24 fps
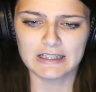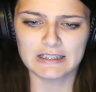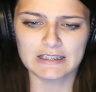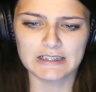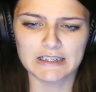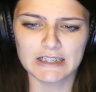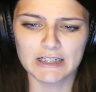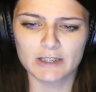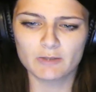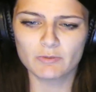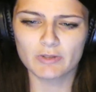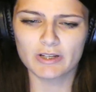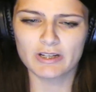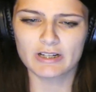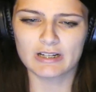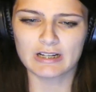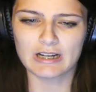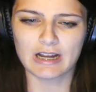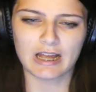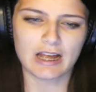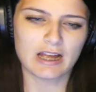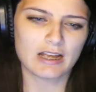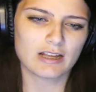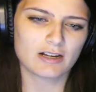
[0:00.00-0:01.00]
Did we
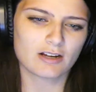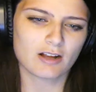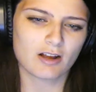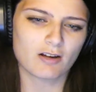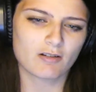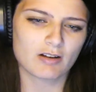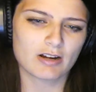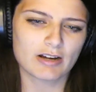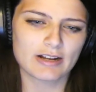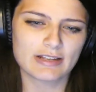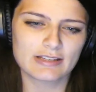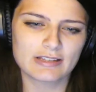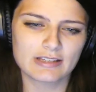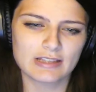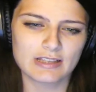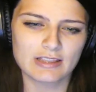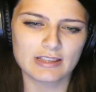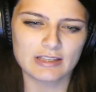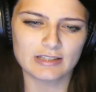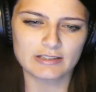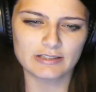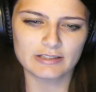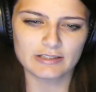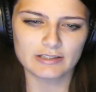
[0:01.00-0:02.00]
not already see
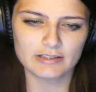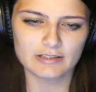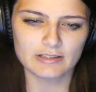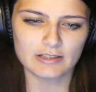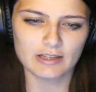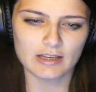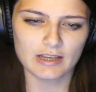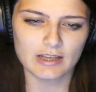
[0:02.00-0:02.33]
this